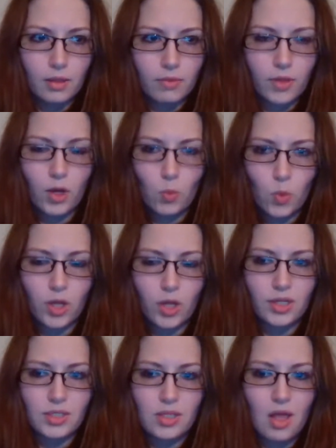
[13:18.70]
Their word
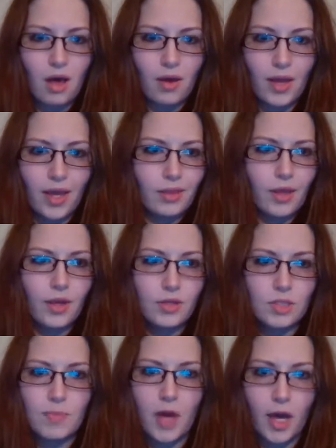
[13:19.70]
is law. And they are
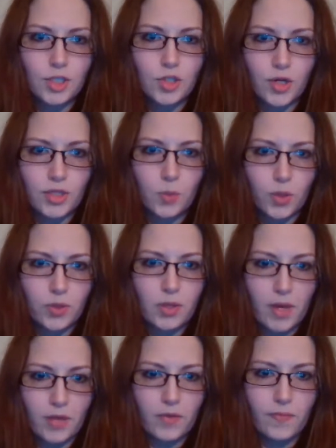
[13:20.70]
some untrustworthy
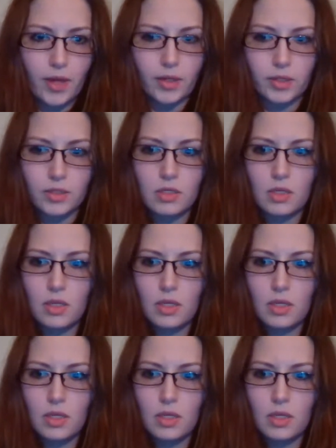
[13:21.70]
motherfuckers.